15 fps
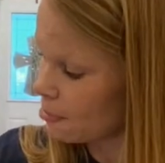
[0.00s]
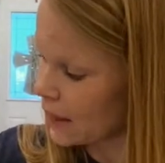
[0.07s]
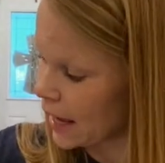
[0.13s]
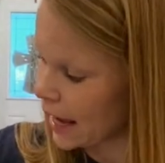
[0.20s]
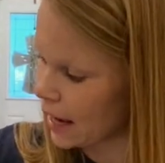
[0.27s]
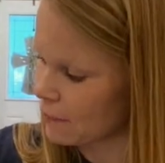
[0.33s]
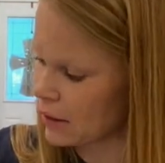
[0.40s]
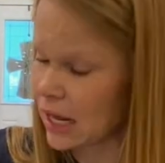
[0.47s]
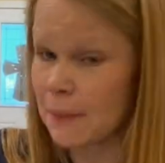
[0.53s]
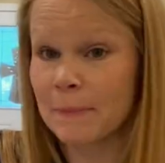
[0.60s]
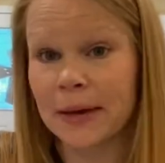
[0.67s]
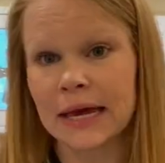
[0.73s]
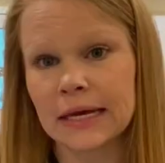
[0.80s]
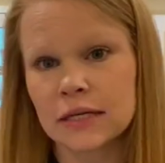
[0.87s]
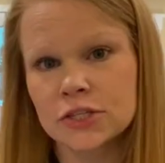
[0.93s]
How
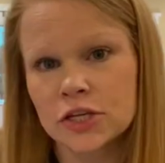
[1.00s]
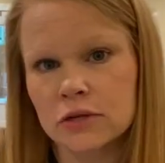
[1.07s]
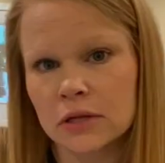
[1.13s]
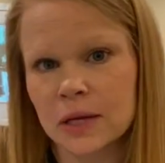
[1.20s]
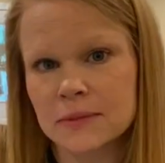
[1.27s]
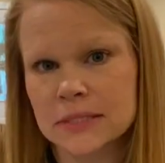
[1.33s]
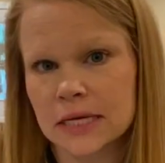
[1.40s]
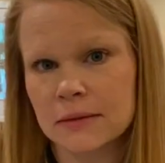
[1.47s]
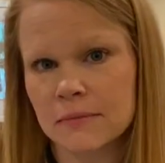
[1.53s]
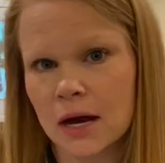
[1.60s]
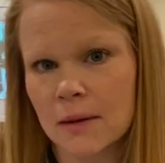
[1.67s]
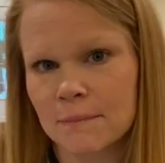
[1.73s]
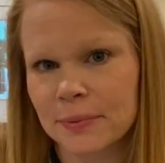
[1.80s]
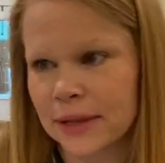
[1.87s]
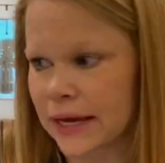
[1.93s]
many pink tulips did
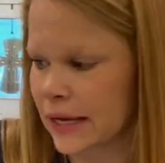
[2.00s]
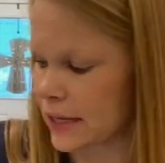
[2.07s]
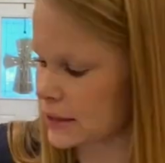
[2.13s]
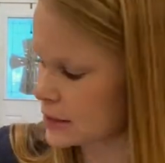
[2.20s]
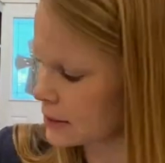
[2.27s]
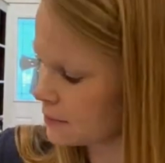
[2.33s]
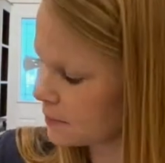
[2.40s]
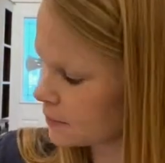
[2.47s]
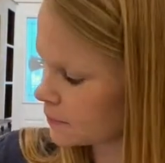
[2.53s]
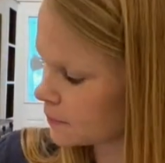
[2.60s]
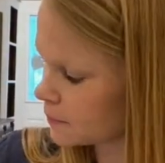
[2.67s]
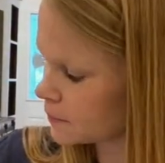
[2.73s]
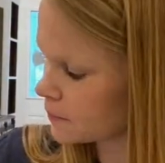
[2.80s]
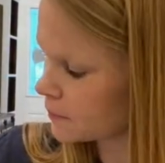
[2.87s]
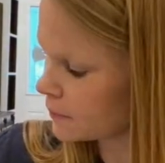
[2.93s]
Mom plant?
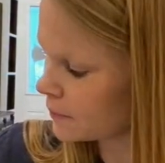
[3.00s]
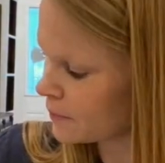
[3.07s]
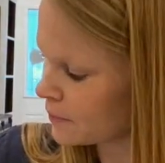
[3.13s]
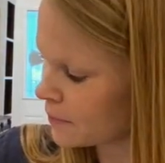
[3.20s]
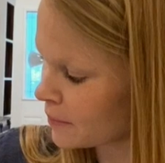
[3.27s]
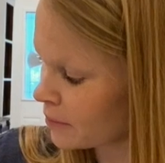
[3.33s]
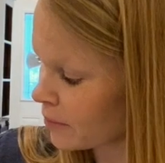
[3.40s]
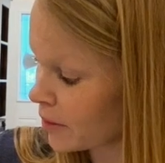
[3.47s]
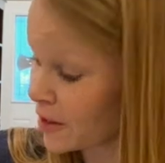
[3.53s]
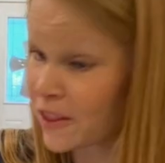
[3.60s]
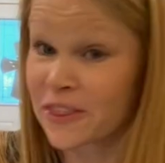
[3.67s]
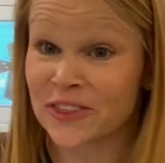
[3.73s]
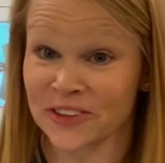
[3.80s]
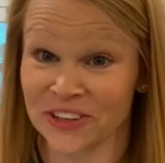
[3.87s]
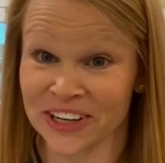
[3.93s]

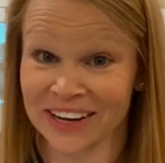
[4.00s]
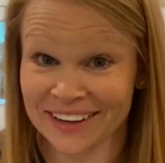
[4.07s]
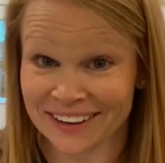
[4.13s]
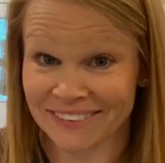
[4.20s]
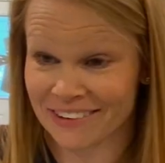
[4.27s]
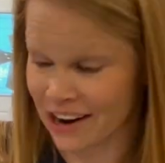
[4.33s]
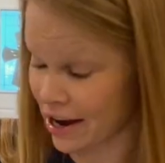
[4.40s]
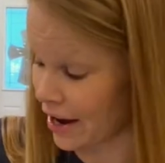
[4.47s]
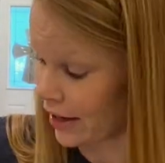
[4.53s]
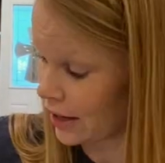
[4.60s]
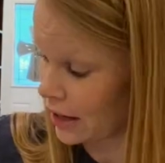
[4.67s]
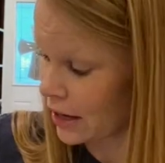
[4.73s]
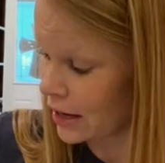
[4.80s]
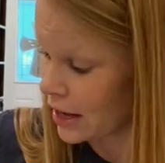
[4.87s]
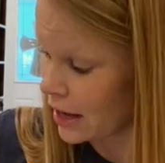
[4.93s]
3, you're right.
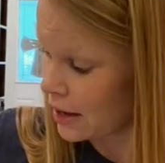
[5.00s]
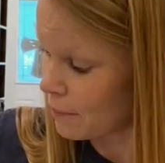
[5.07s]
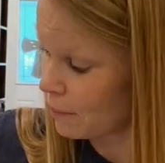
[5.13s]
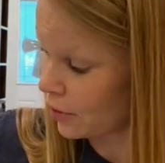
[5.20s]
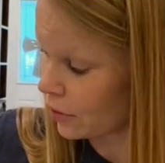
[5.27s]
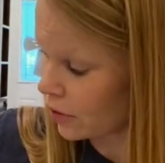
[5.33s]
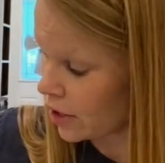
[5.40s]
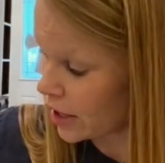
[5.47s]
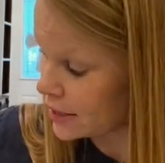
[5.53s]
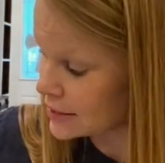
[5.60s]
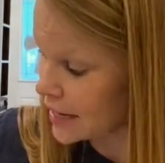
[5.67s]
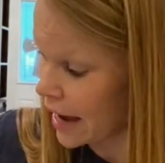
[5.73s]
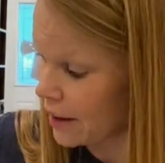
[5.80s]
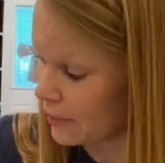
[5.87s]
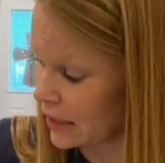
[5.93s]
Plus,
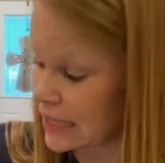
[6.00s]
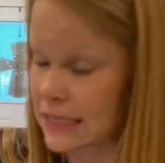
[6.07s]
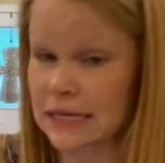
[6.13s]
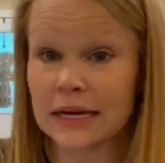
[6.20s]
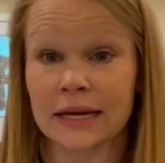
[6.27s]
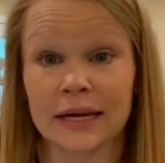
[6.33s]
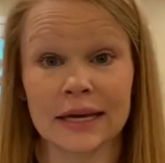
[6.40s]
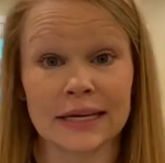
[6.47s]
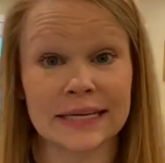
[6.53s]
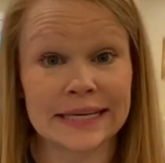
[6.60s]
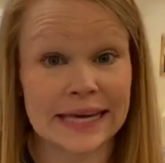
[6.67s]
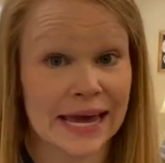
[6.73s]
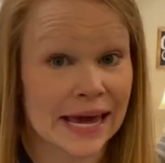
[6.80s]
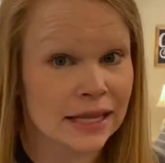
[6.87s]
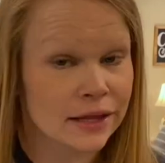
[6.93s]
how many
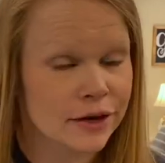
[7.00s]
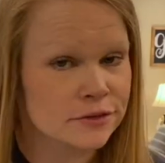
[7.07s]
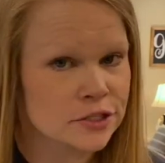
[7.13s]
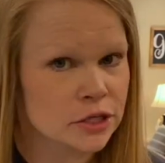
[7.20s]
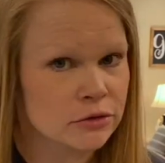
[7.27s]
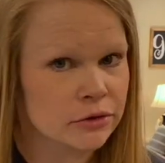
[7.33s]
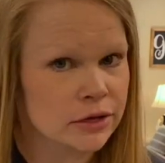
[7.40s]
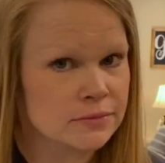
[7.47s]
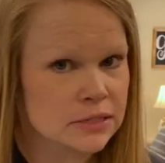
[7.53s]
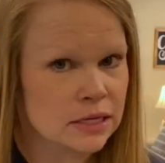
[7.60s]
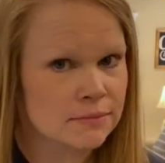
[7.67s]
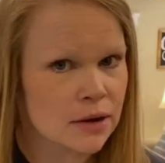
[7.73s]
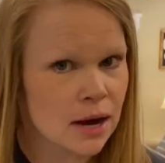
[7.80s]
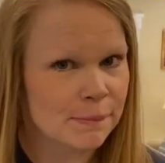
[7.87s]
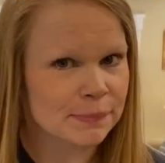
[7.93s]
yellow tulips
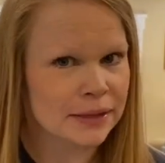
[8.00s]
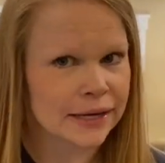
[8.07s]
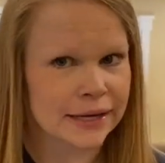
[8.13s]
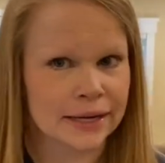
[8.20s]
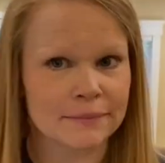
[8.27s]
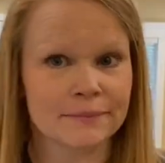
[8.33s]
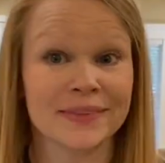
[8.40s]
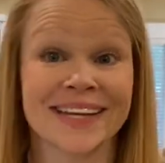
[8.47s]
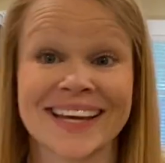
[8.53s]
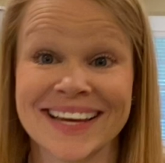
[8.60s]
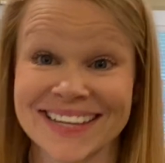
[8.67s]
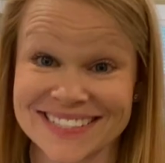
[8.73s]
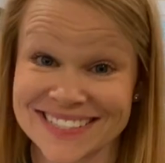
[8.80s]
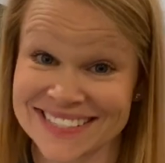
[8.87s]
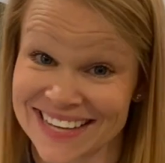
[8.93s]
did Mom plant?
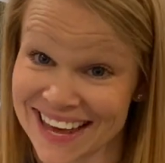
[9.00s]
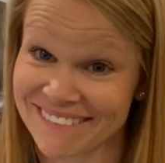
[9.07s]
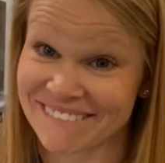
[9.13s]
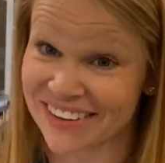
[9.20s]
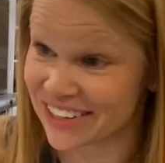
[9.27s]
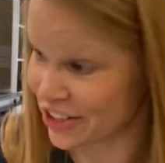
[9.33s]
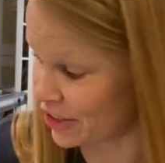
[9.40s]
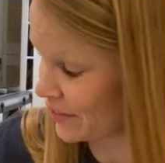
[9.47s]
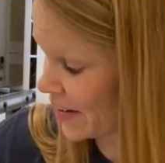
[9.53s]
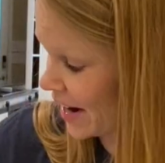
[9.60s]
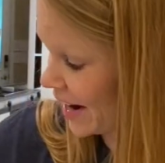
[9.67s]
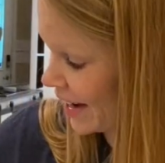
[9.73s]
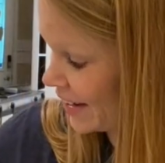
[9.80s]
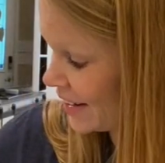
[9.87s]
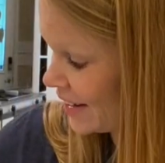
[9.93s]
7, you're
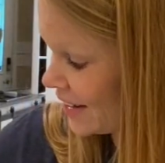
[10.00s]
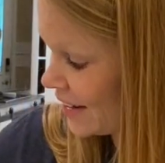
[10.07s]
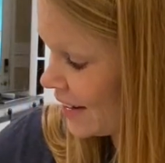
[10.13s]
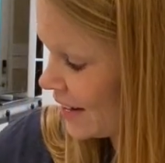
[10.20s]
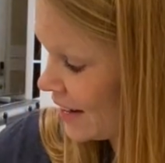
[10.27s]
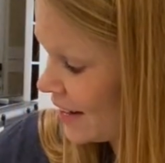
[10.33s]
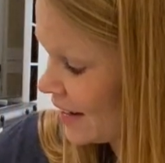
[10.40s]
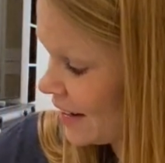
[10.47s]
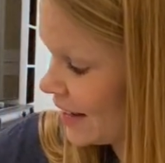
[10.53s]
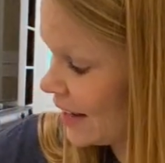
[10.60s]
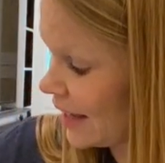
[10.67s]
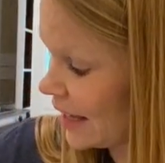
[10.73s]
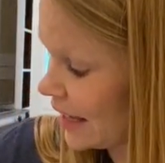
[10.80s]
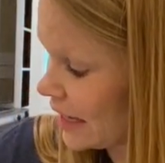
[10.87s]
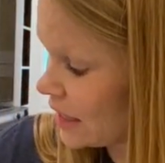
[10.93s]
right.
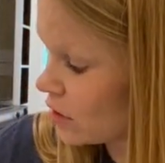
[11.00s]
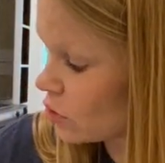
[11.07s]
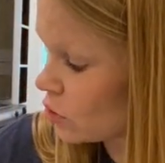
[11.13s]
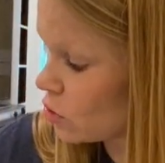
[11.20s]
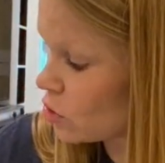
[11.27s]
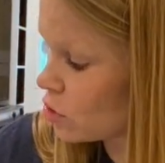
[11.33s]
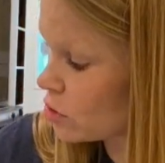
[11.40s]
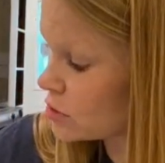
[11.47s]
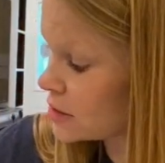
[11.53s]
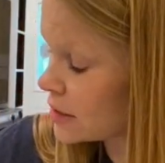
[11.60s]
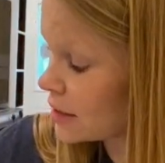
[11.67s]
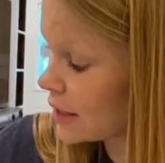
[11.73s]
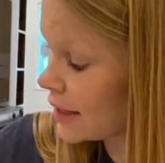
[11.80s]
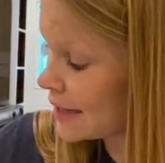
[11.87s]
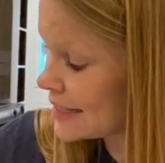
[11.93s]

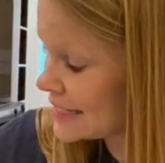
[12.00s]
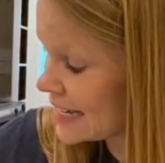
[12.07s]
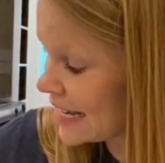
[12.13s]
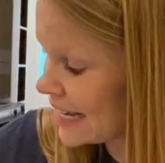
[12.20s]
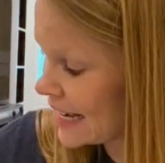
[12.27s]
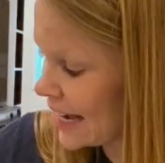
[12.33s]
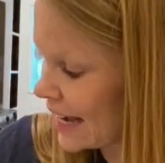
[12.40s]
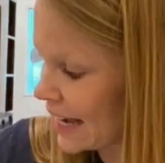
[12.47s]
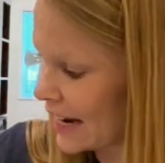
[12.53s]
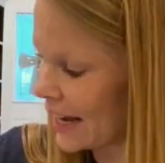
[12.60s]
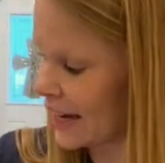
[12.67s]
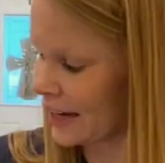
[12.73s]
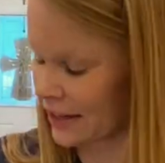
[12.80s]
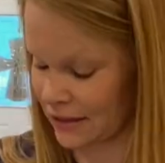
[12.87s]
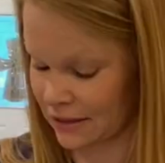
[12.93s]
Equals 10.